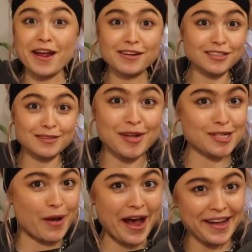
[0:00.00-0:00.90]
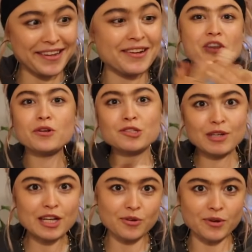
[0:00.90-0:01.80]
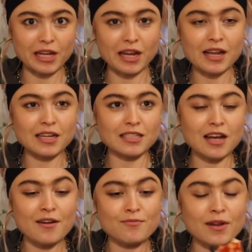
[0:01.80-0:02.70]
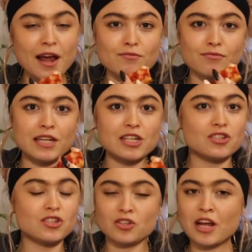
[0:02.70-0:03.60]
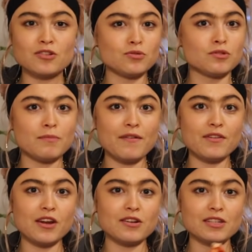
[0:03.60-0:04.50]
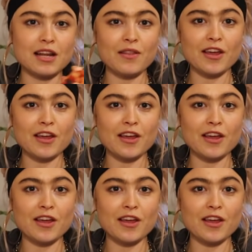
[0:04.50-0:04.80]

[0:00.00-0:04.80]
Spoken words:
Race is back. You know what's really annoying is I've like rescheduled my videos, so now